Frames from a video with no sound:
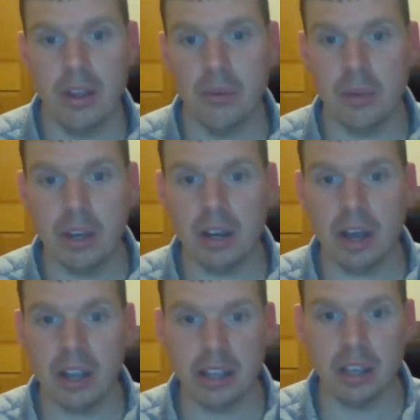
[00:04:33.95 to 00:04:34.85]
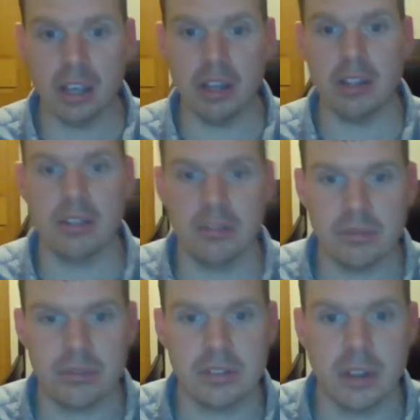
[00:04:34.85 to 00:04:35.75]
When did hockey kind of
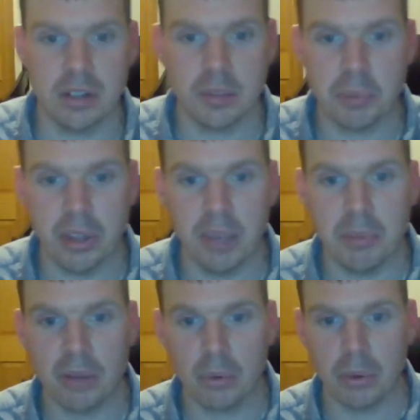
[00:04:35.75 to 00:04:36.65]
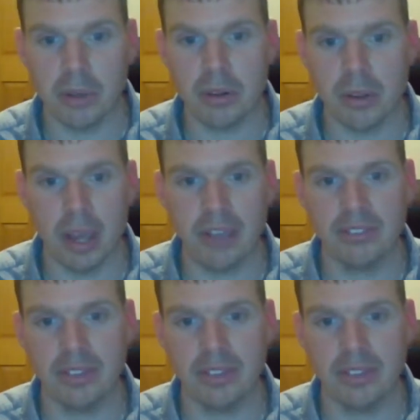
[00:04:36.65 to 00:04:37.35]
start to play a big role in your life?